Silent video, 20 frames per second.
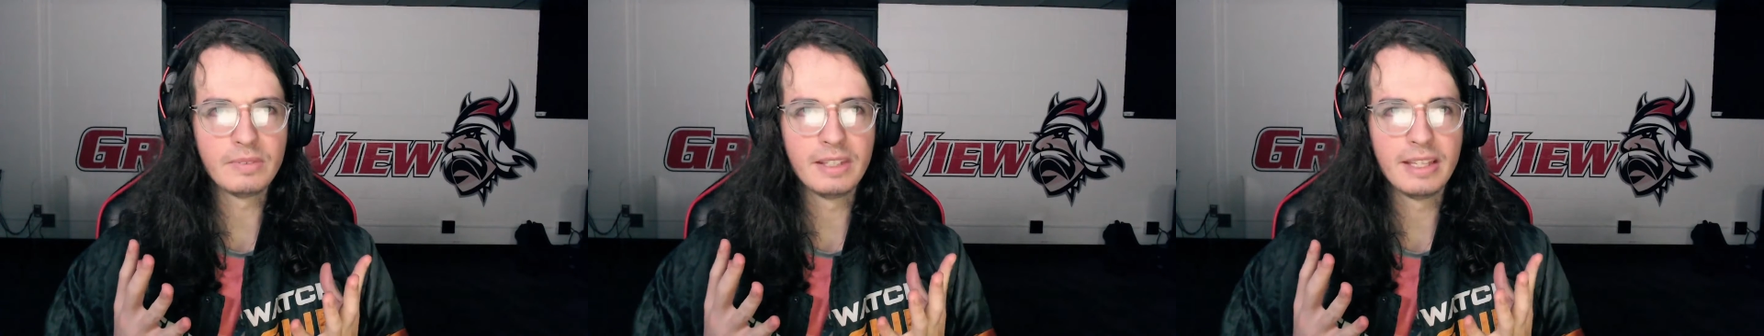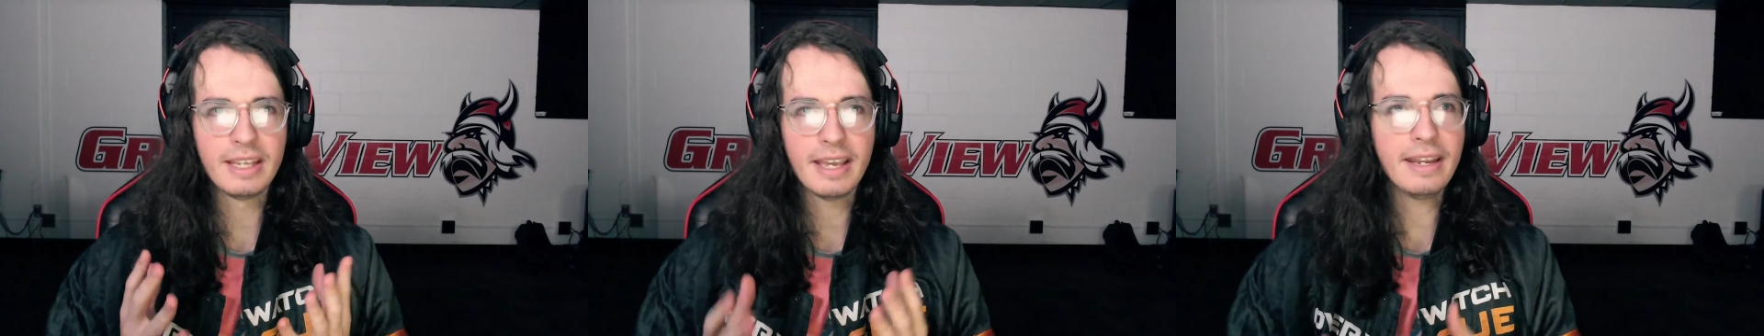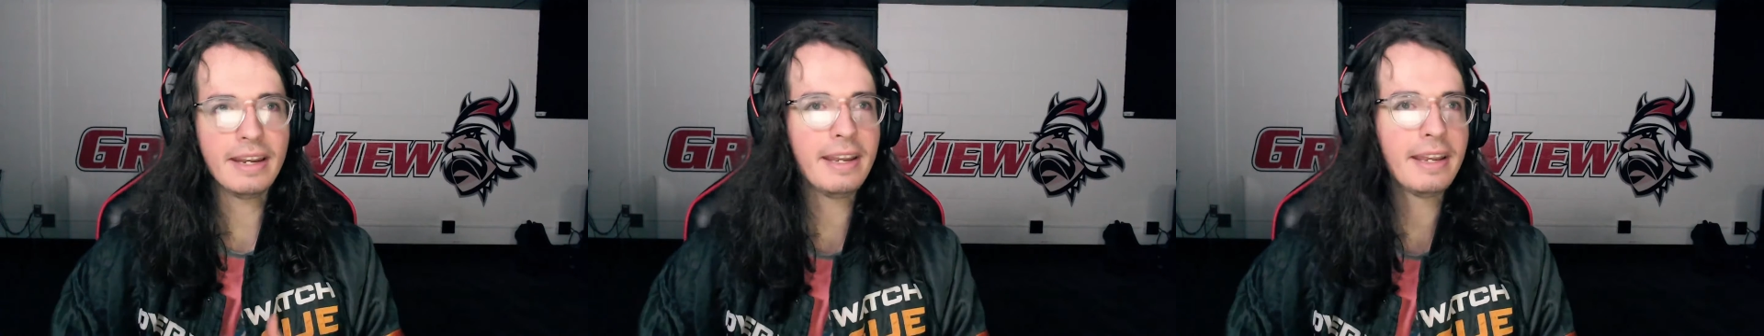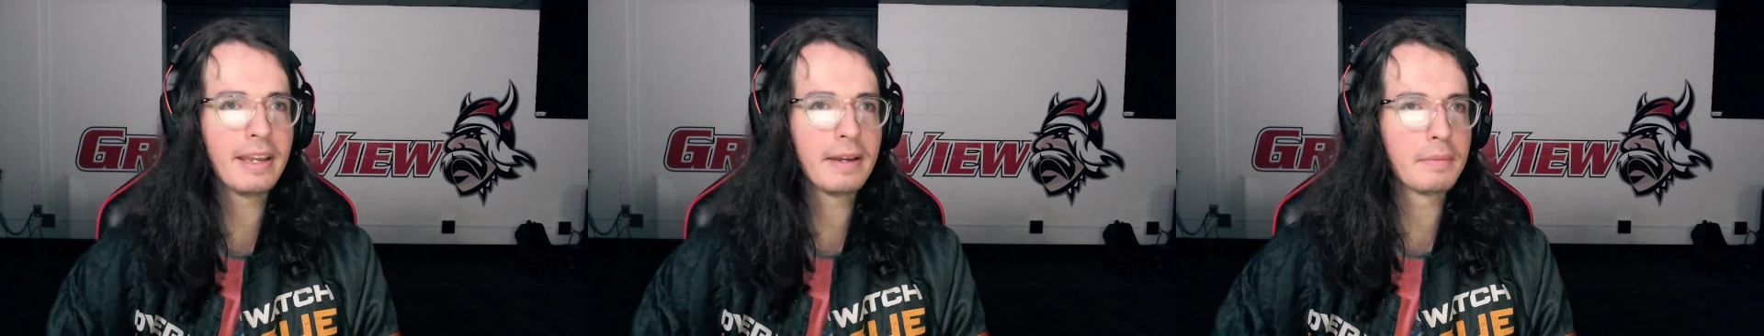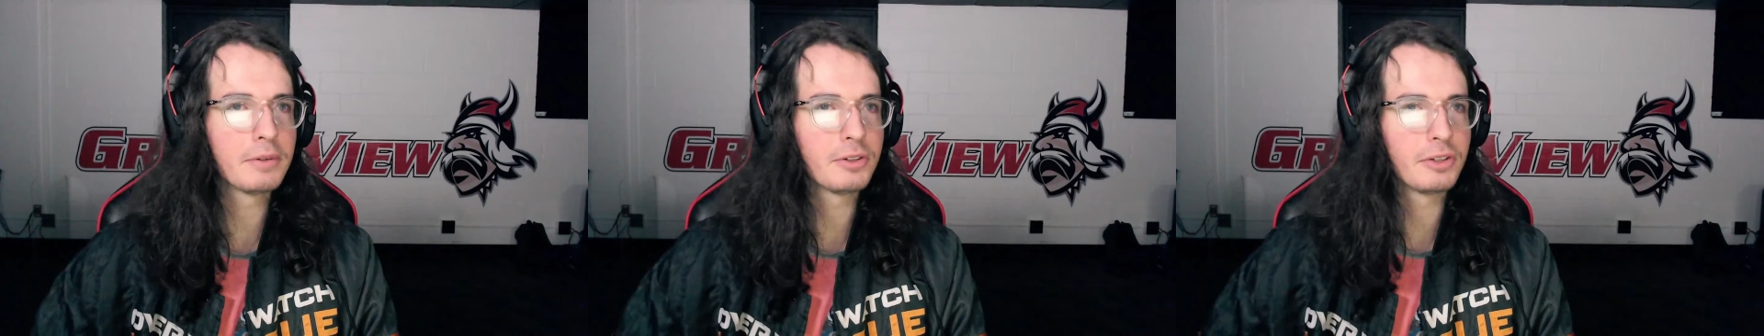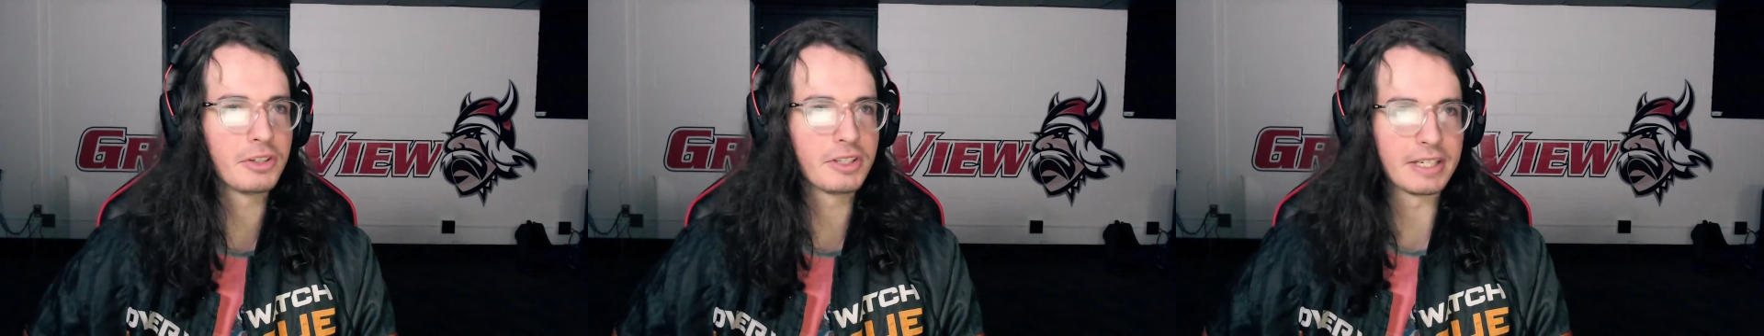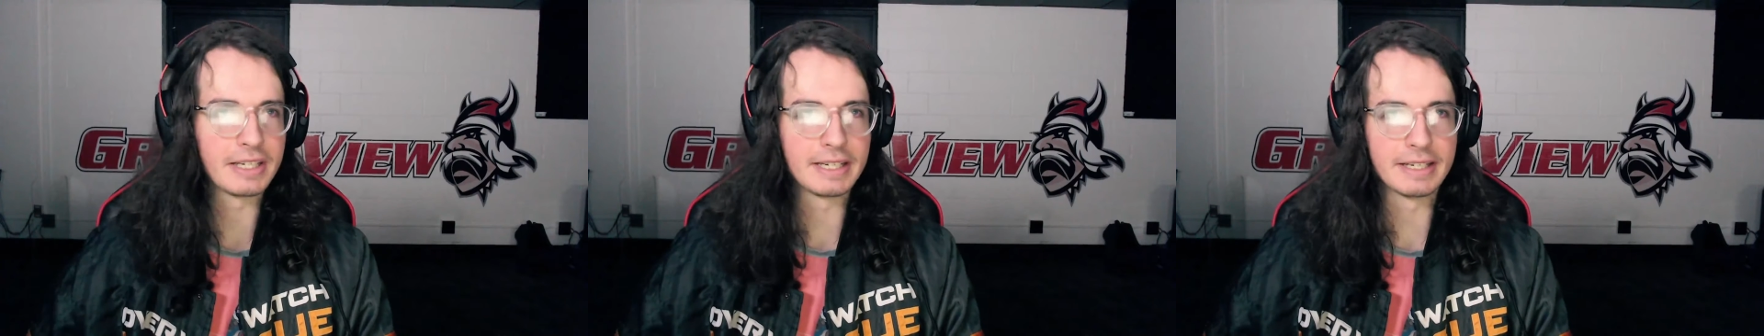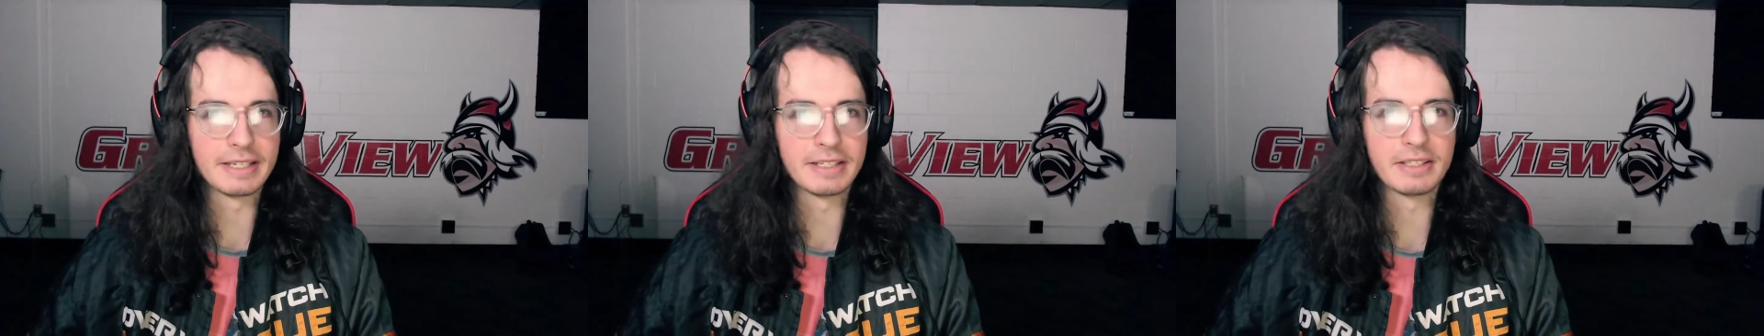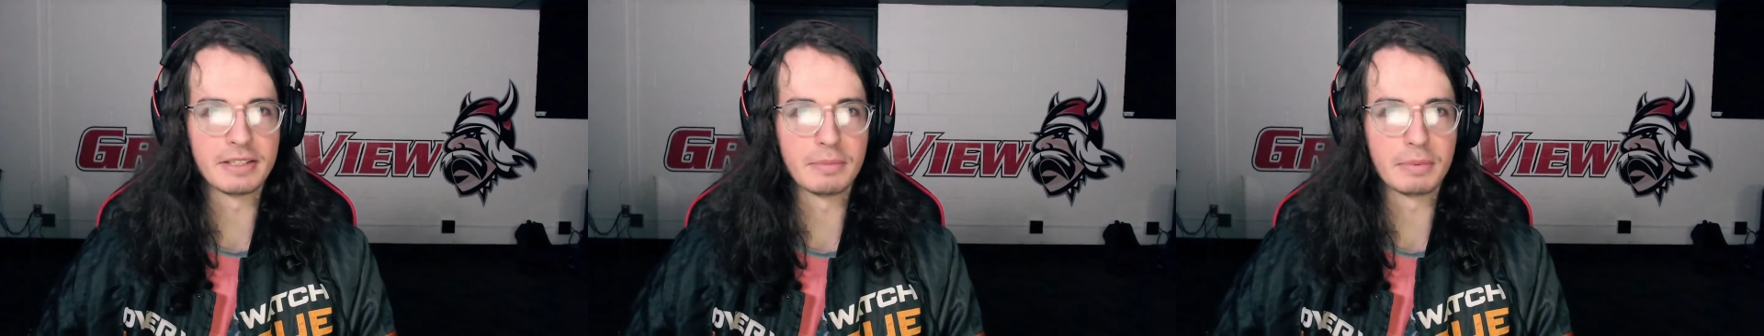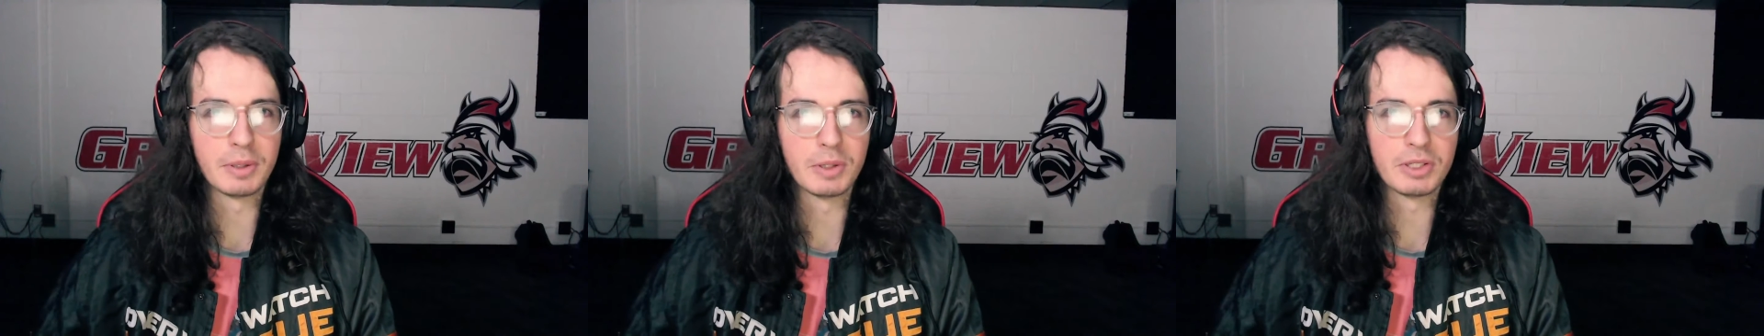The NA amateur scene is
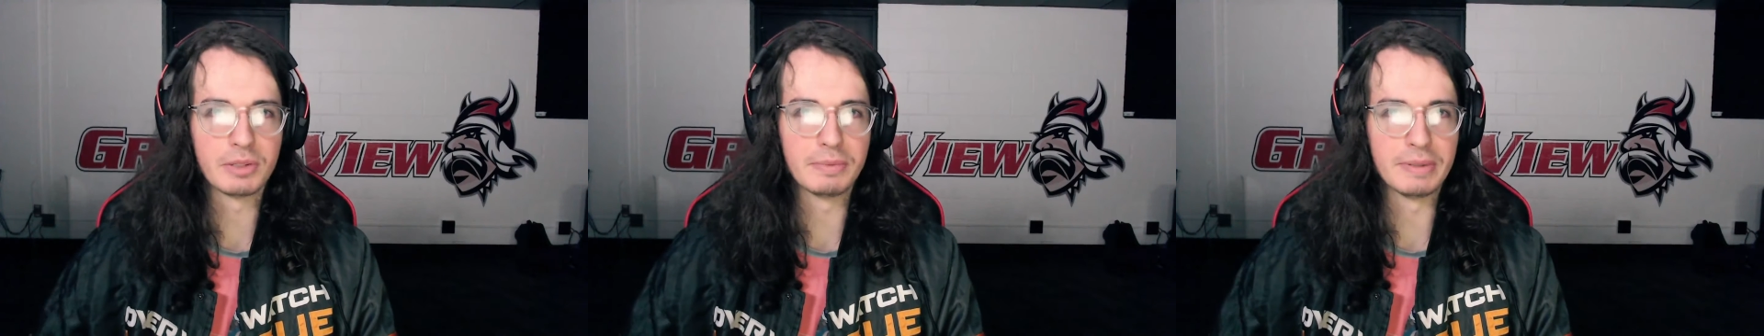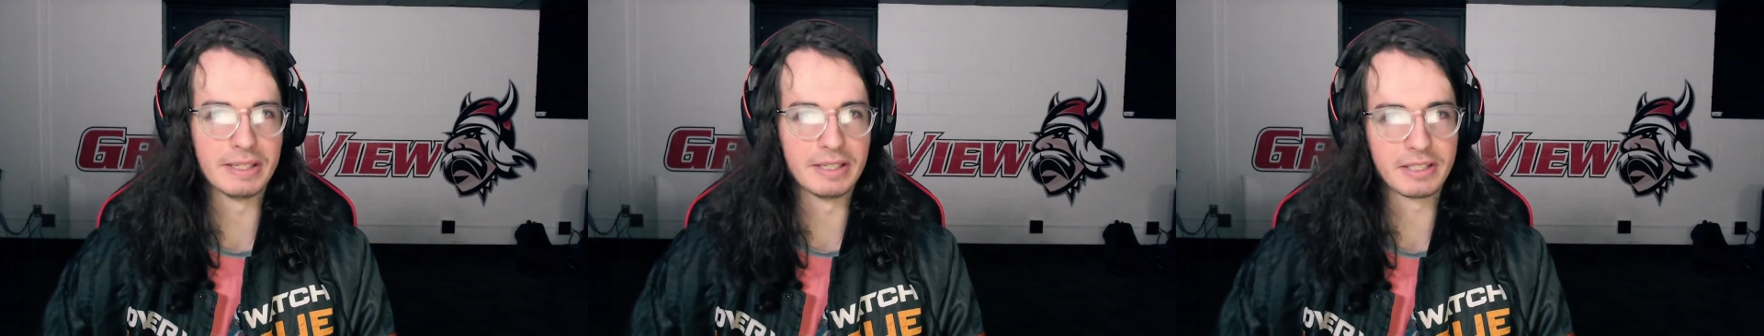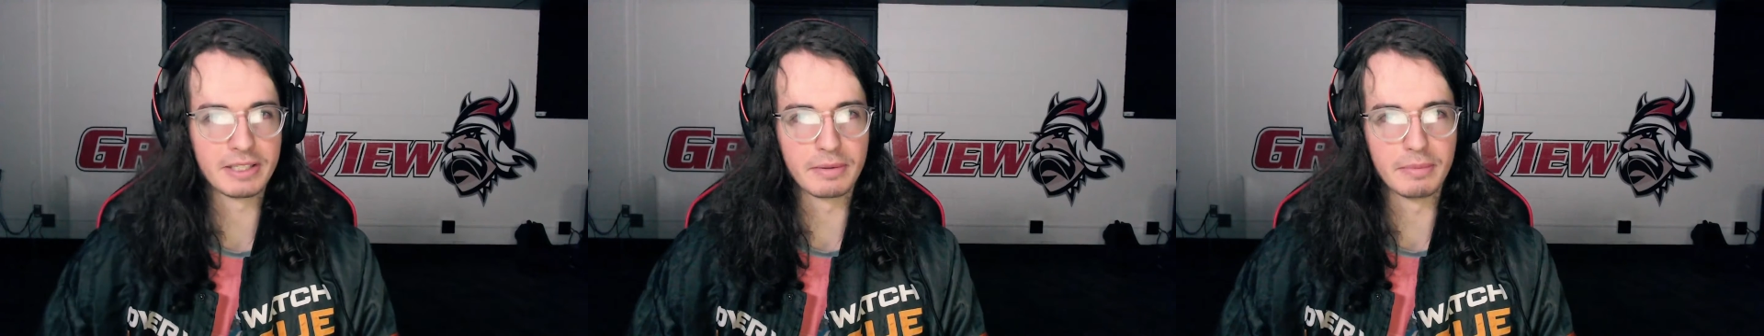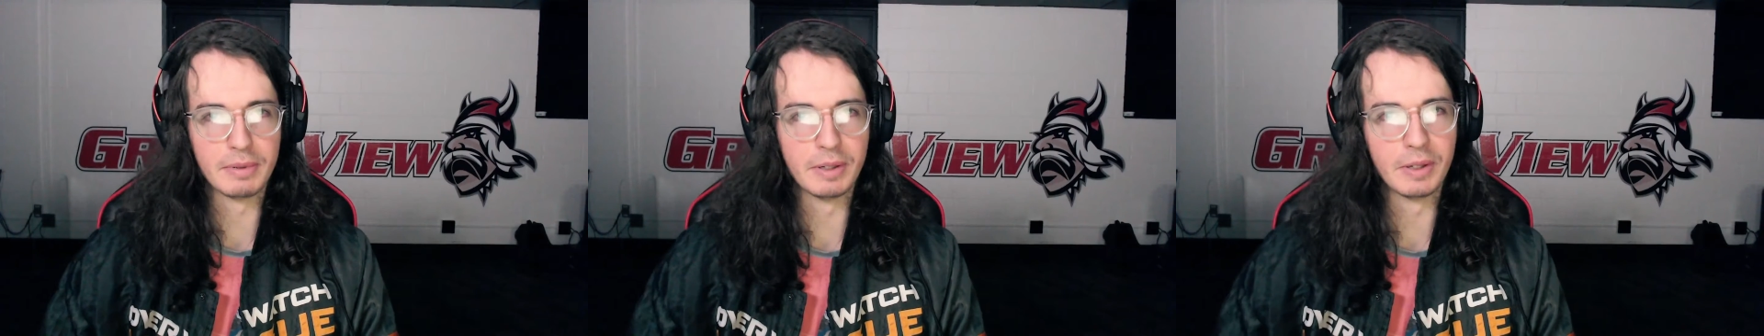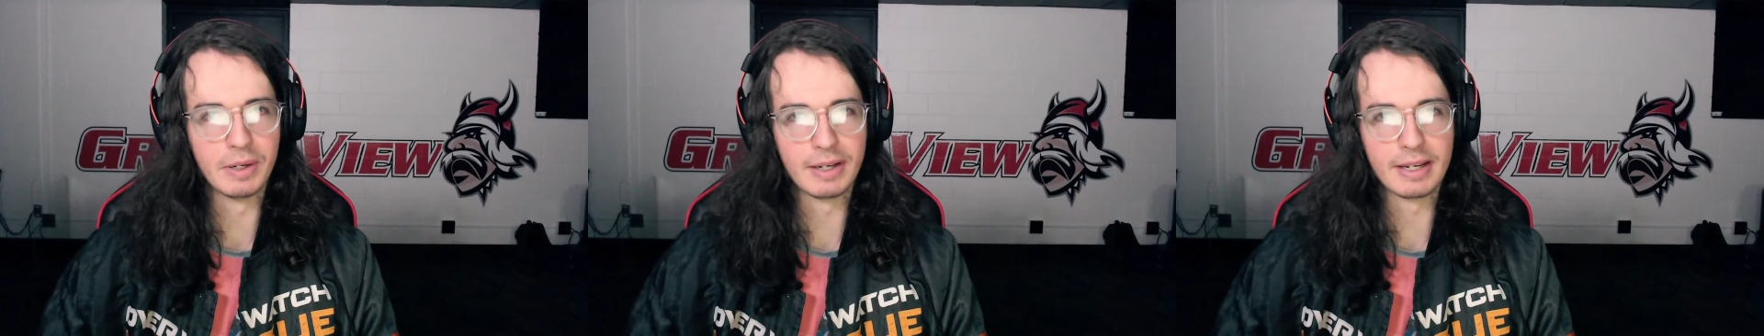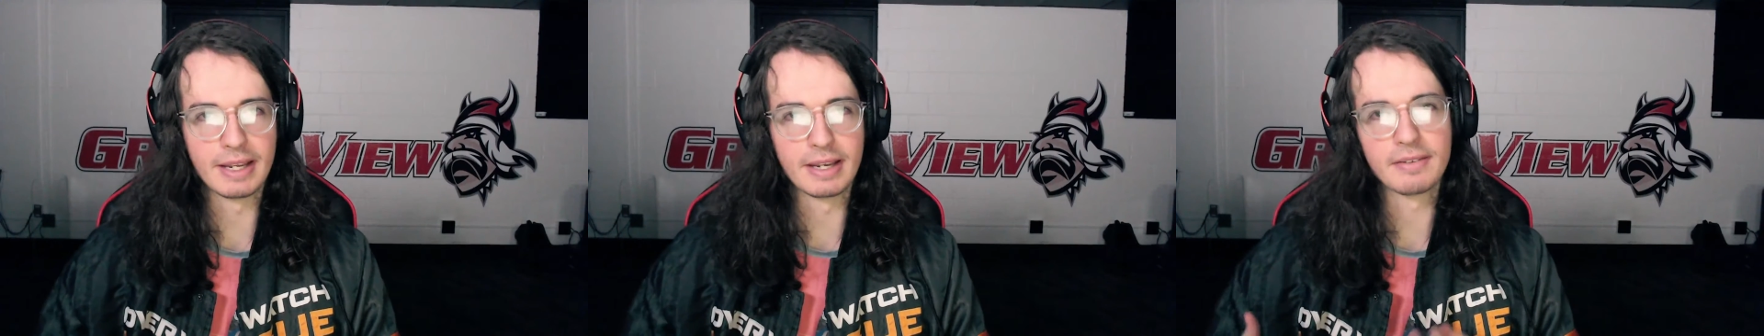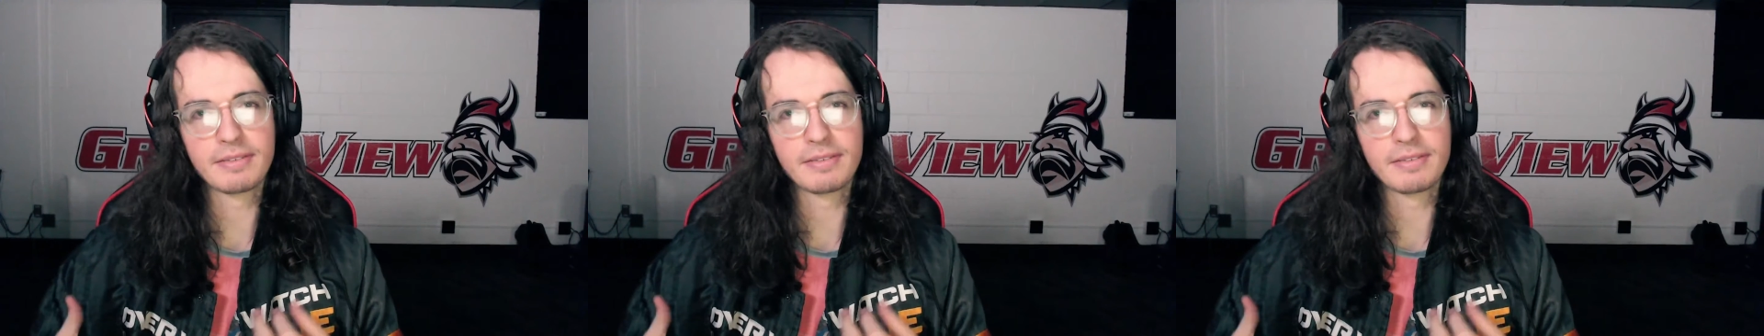supposed to be this community